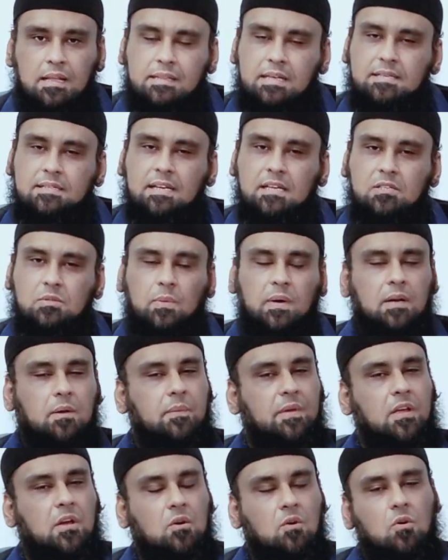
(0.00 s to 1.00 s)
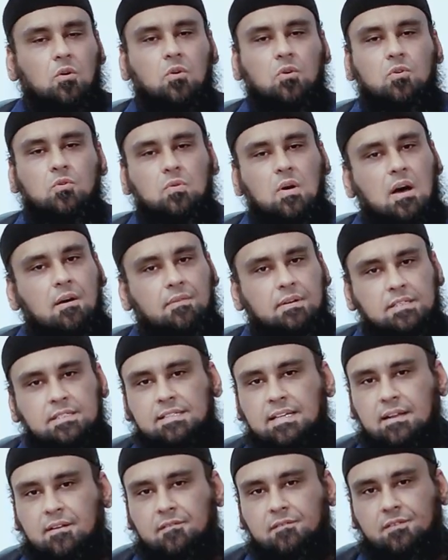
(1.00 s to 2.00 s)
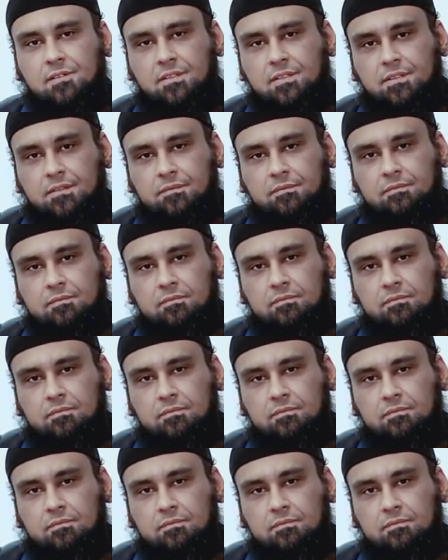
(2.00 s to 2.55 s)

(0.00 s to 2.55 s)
This is what we owe to ourselves.